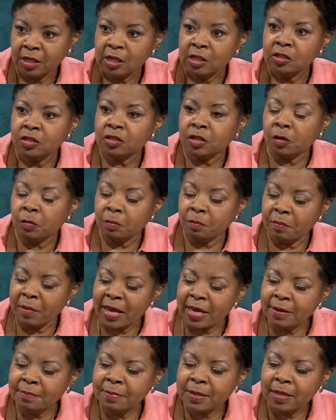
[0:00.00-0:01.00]
So
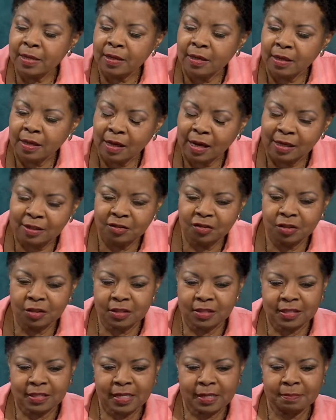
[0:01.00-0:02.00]
maybe, I
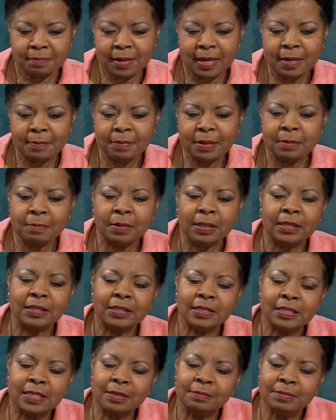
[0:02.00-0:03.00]
shouldn't say maybe, but it
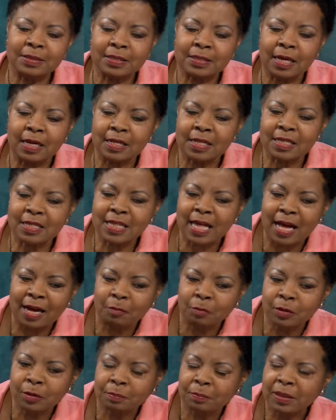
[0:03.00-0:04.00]
seems that
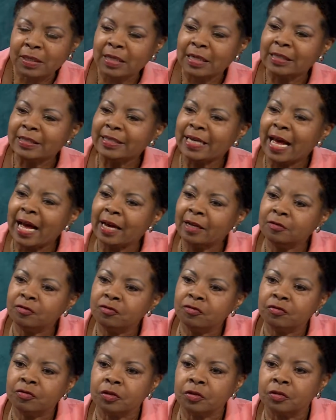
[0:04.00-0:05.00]
would be a
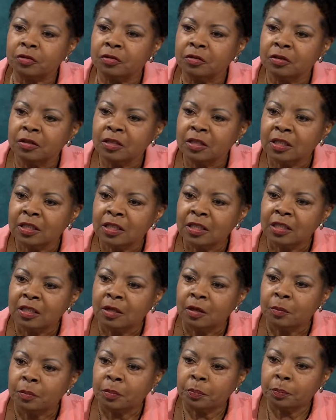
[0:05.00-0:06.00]
natural
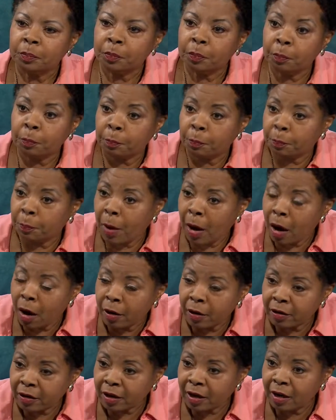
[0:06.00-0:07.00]

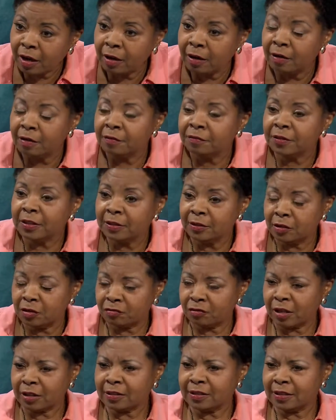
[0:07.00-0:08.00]
part of
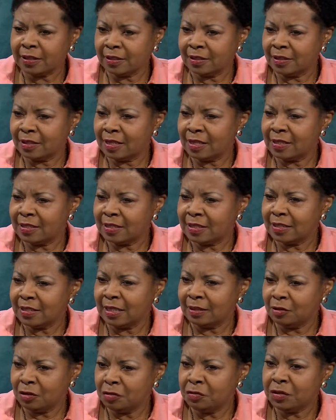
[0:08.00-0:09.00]
constructing a, a
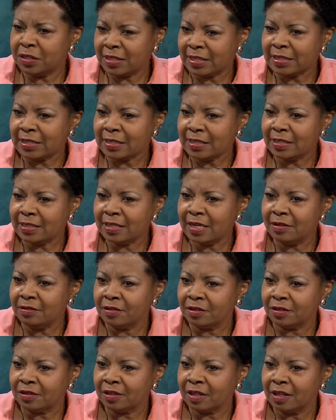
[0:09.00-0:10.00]
new city
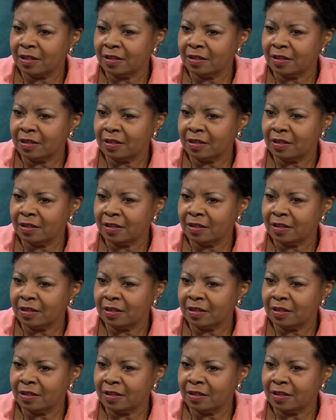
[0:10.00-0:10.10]
center, huh?